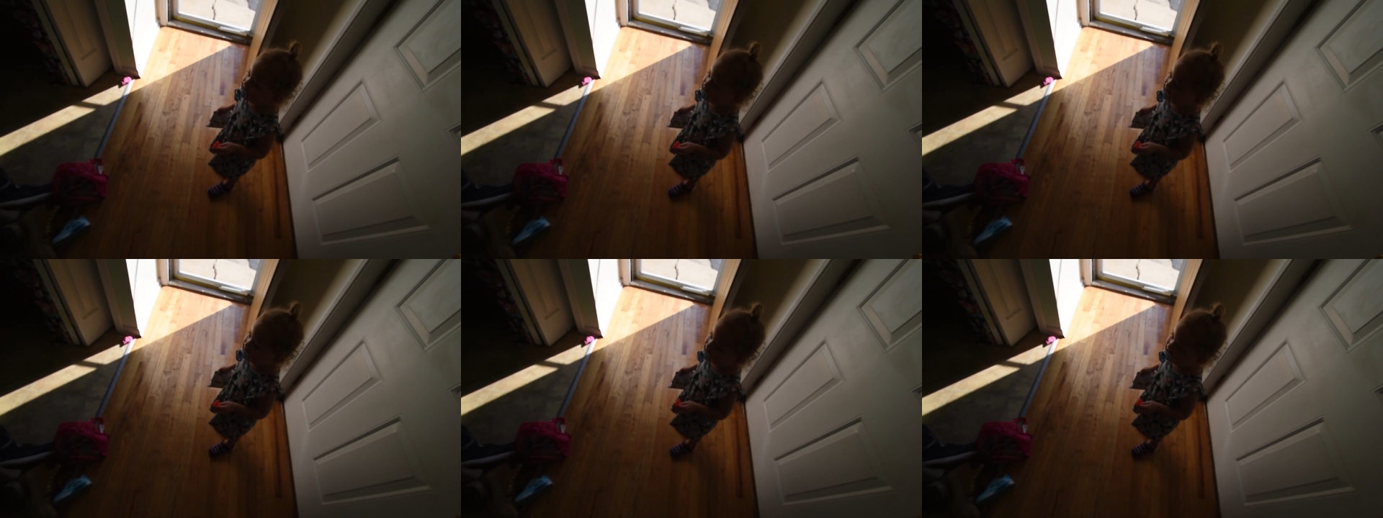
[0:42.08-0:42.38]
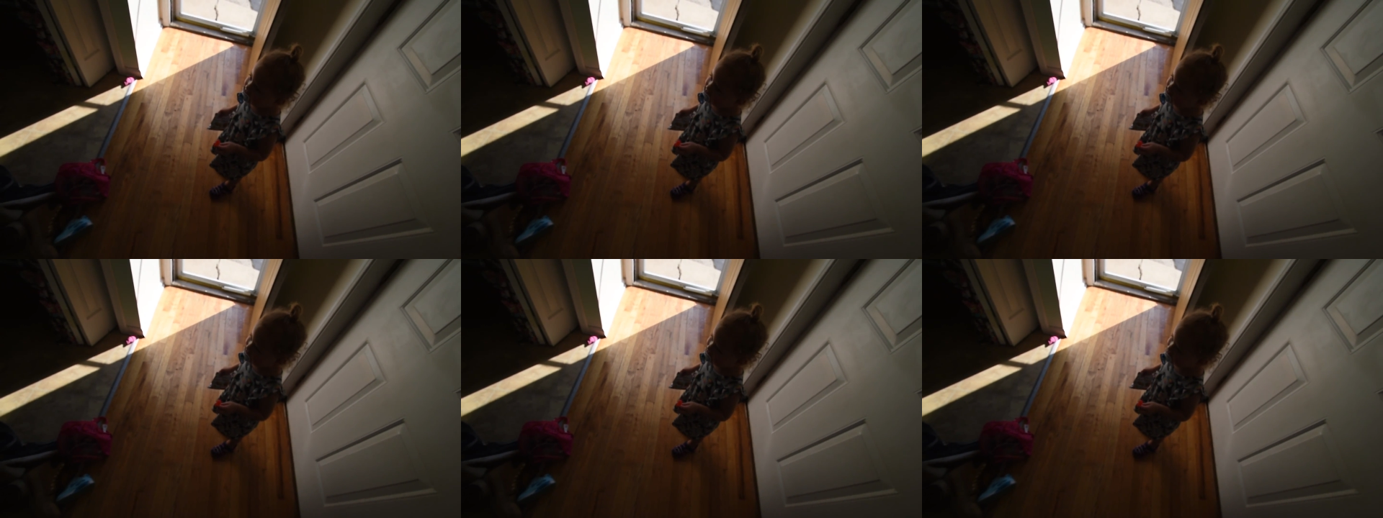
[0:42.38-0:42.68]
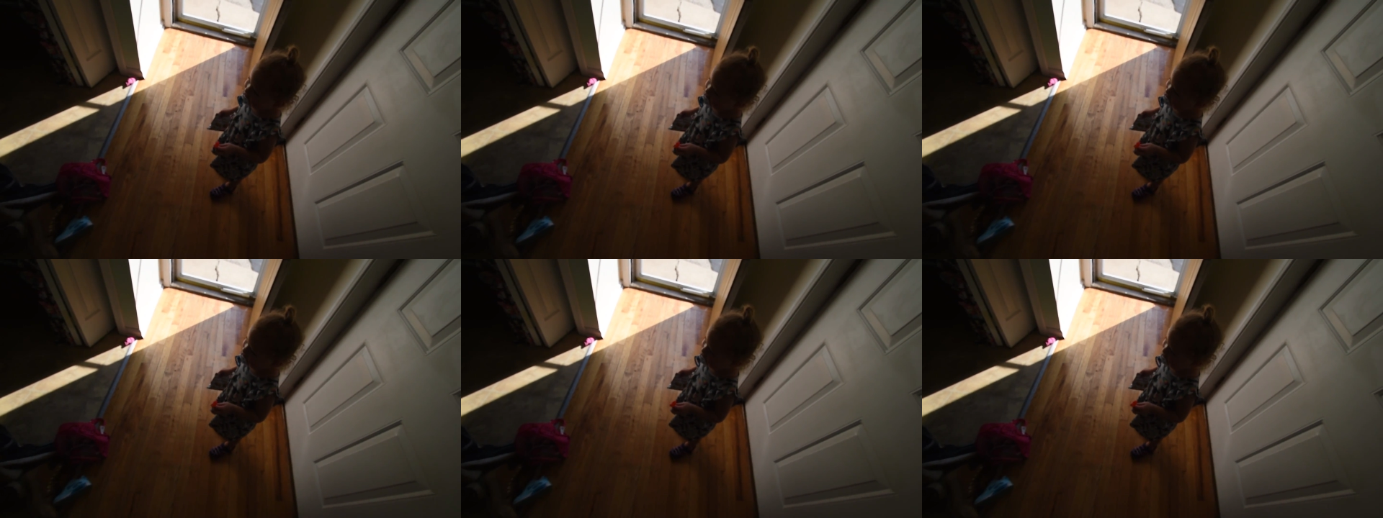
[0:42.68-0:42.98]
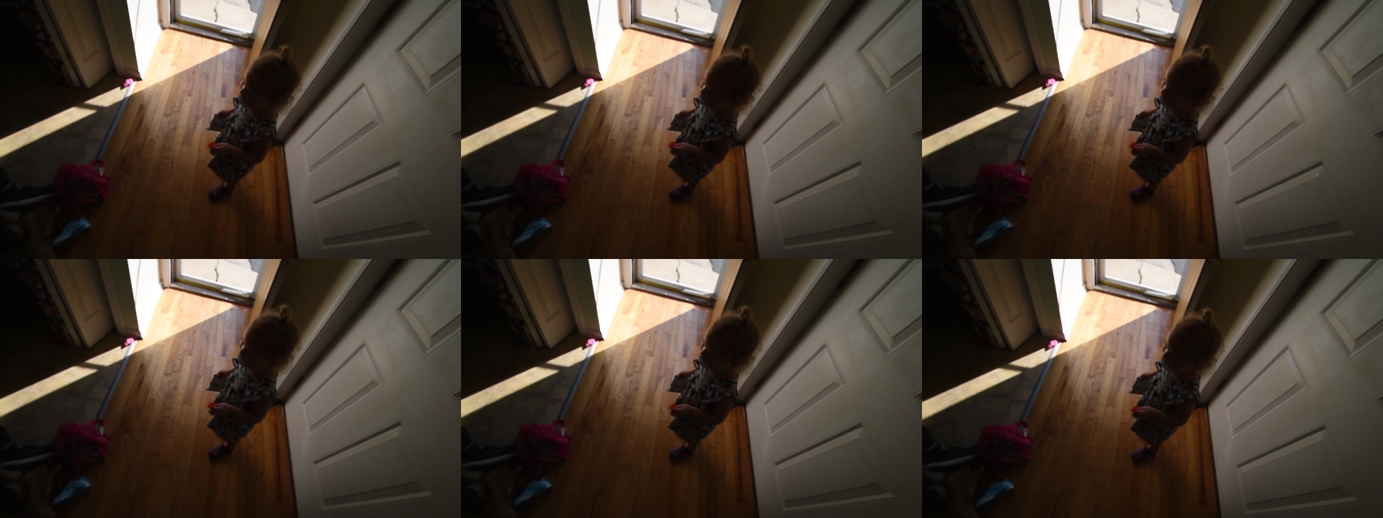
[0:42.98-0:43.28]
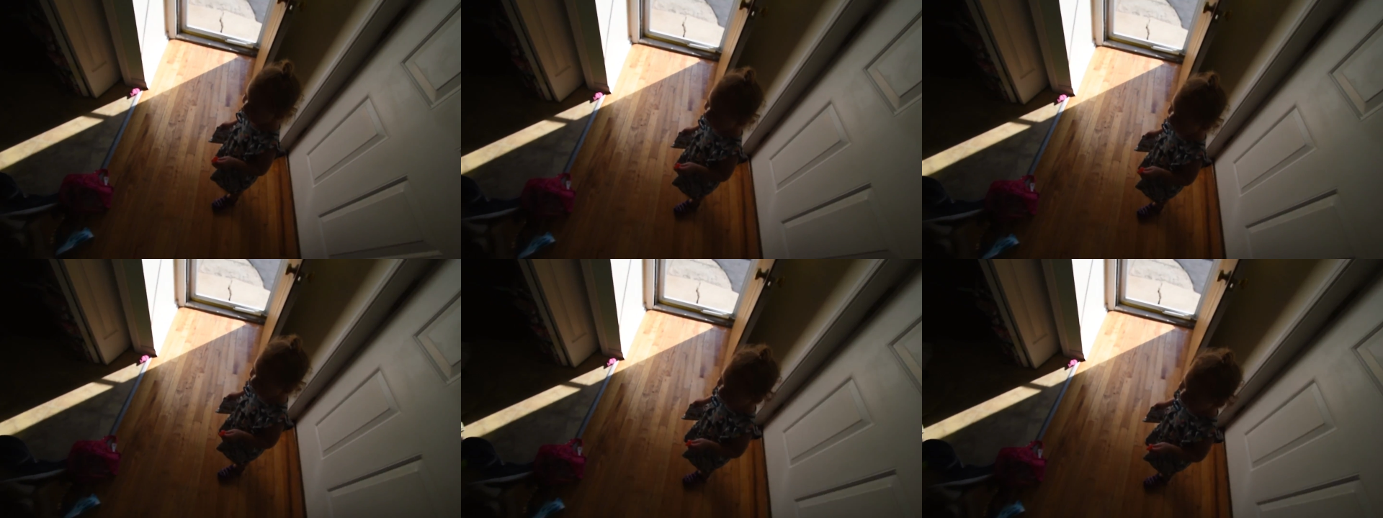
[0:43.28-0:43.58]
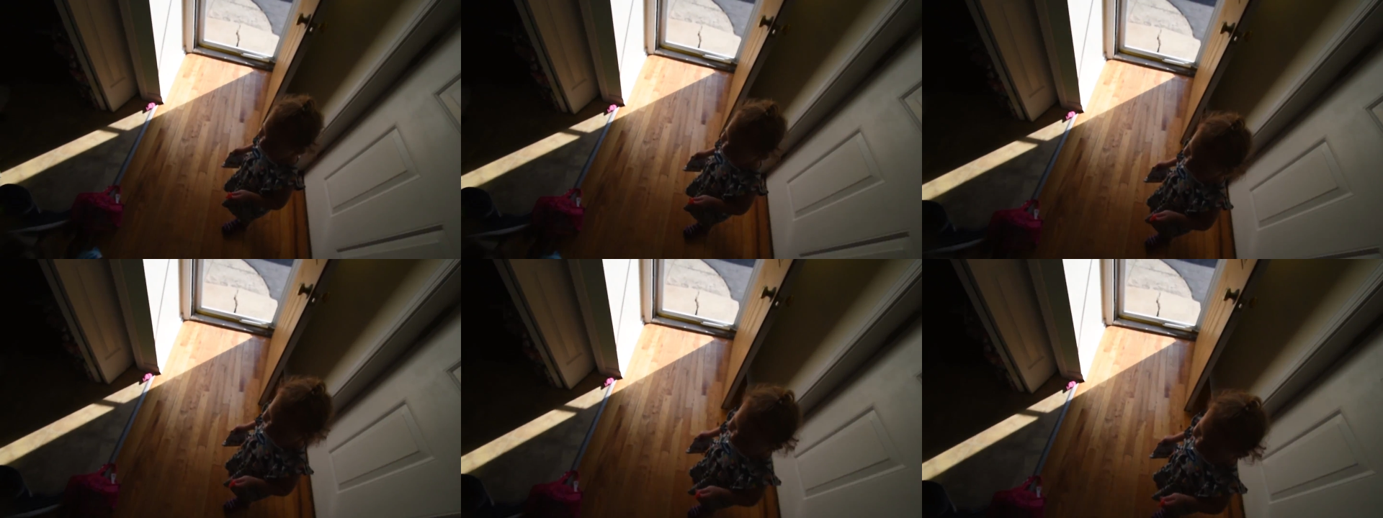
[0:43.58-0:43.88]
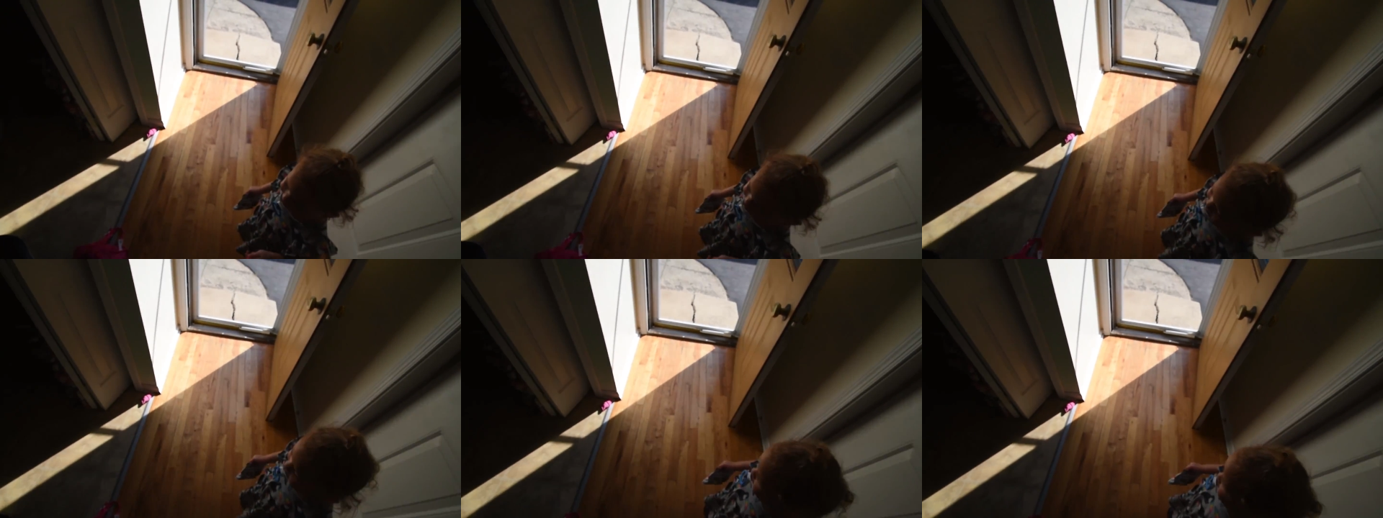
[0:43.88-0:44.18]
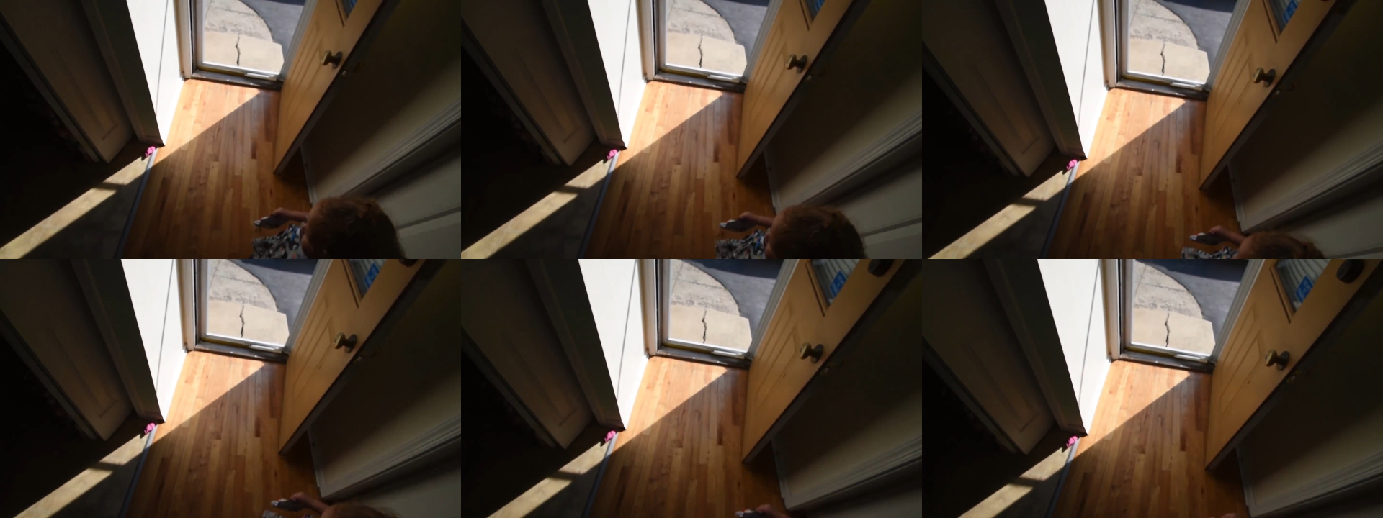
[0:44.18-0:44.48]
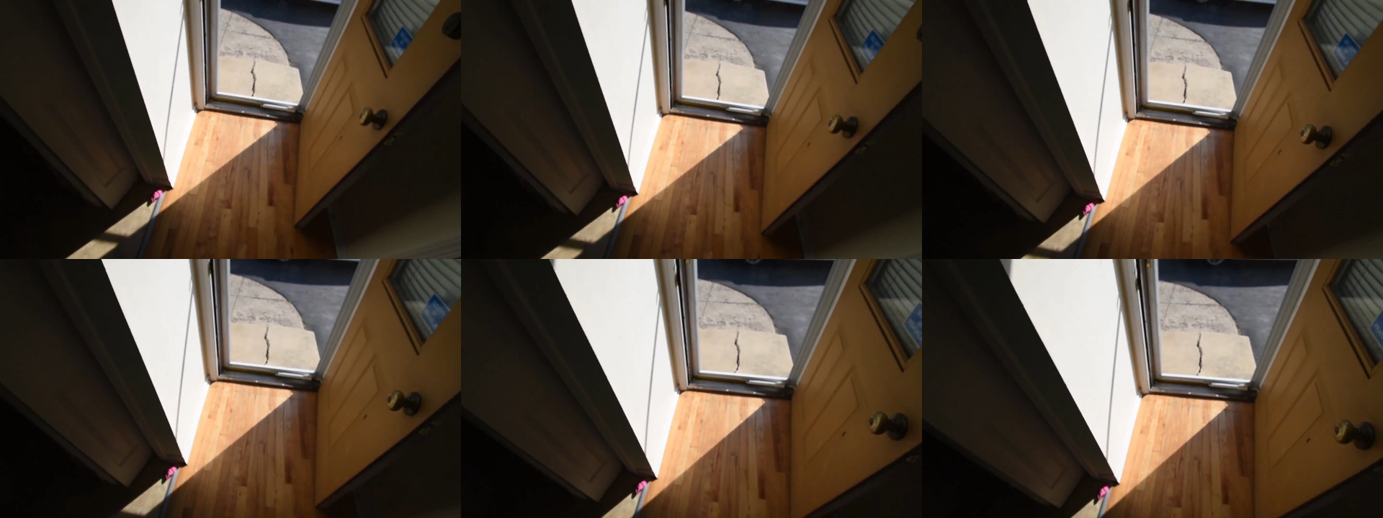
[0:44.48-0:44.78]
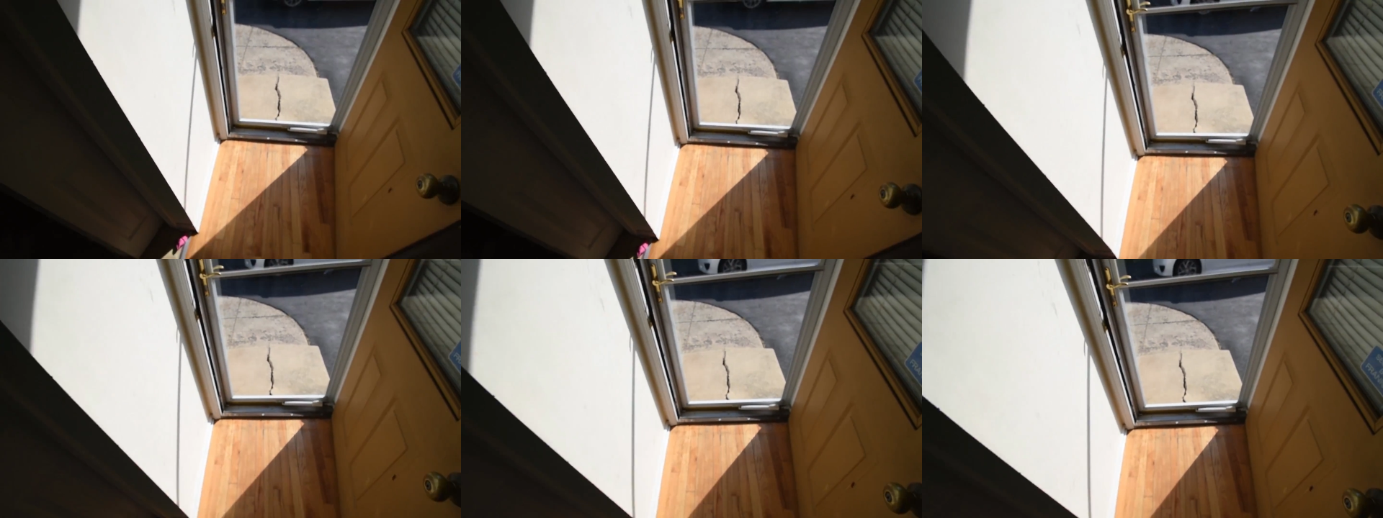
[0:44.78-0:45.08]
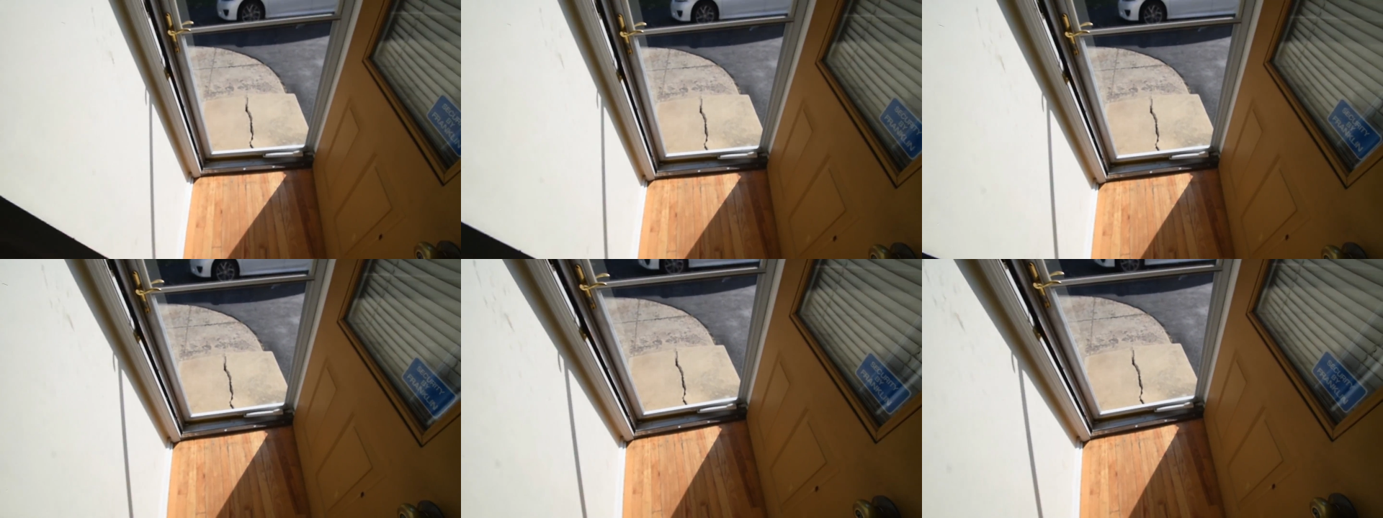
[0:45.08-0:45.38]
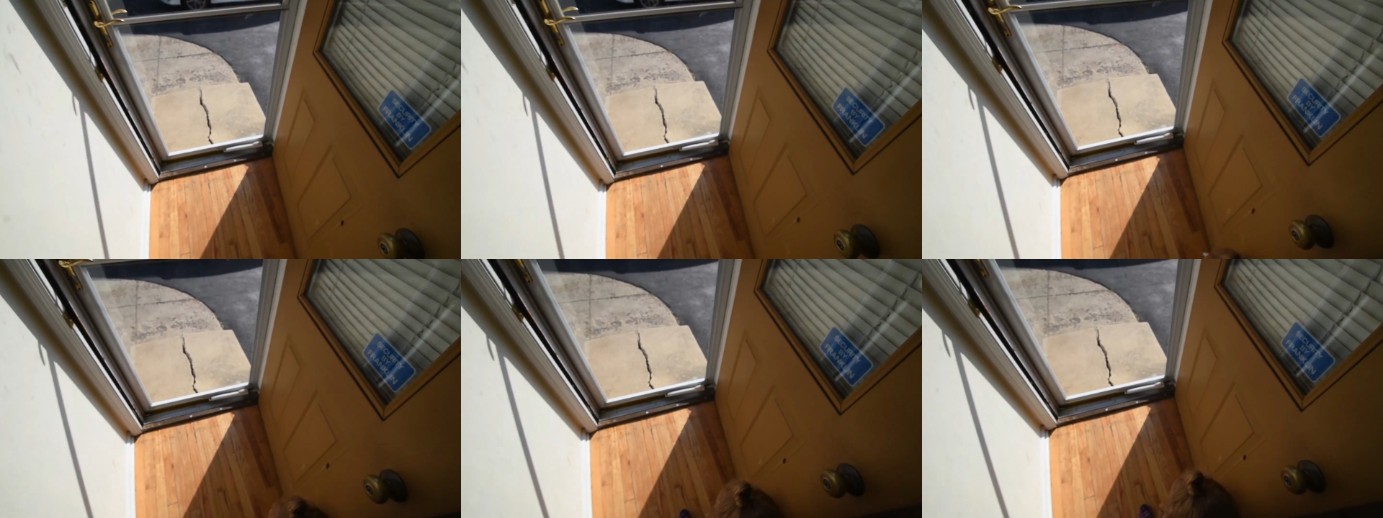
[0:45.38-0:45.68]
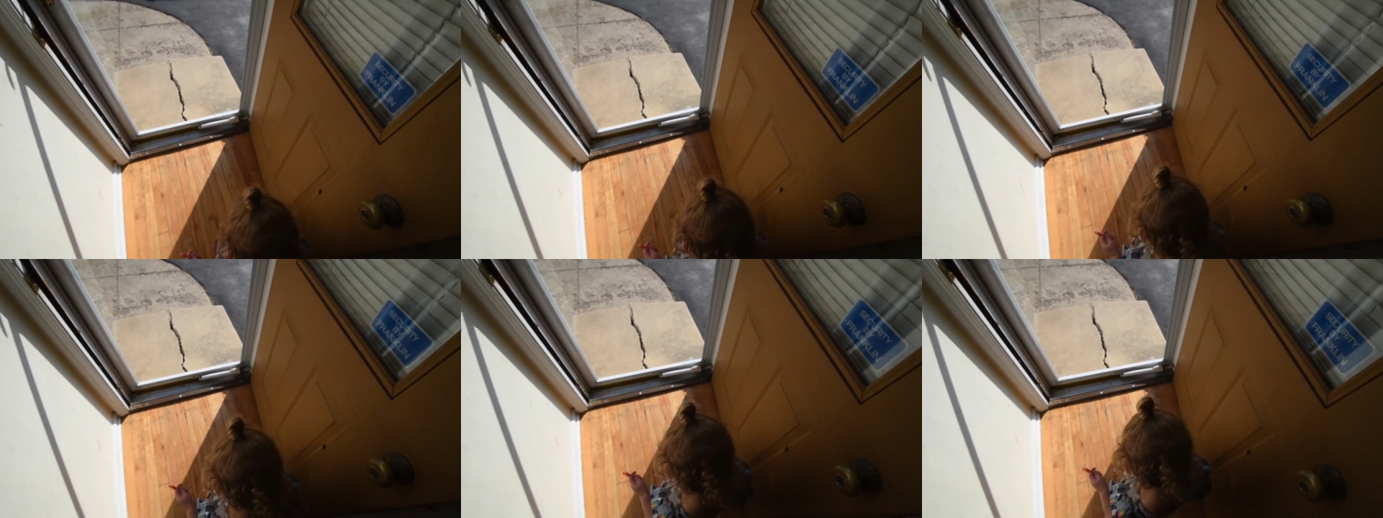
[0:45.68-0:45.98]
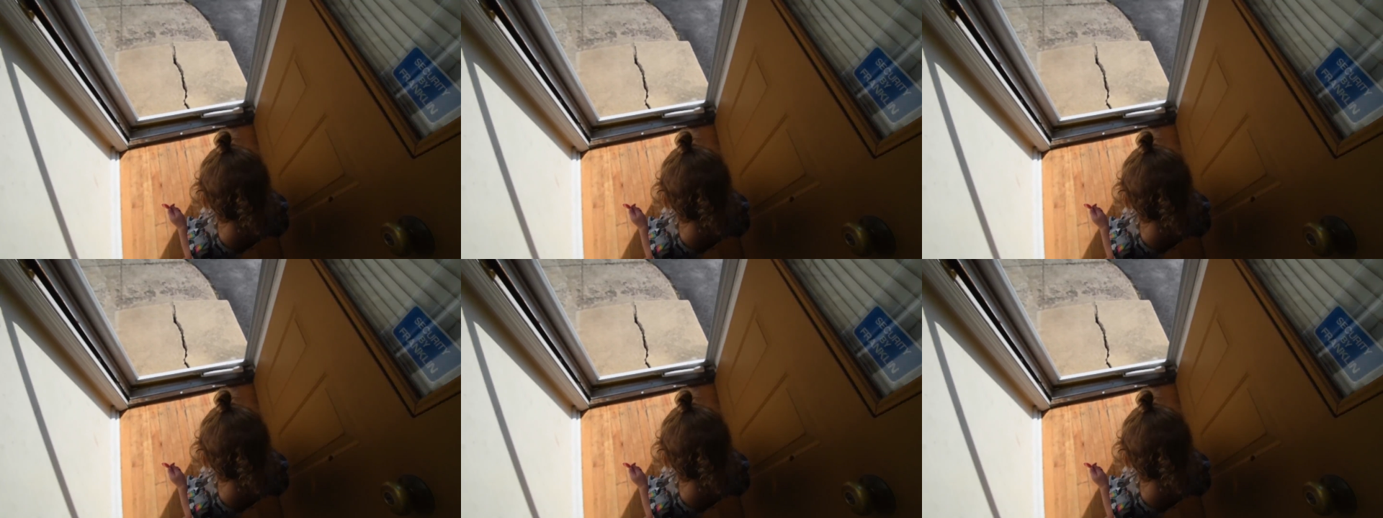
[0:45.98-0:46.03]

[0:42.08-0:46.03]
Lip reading: [unreadable: no face in view]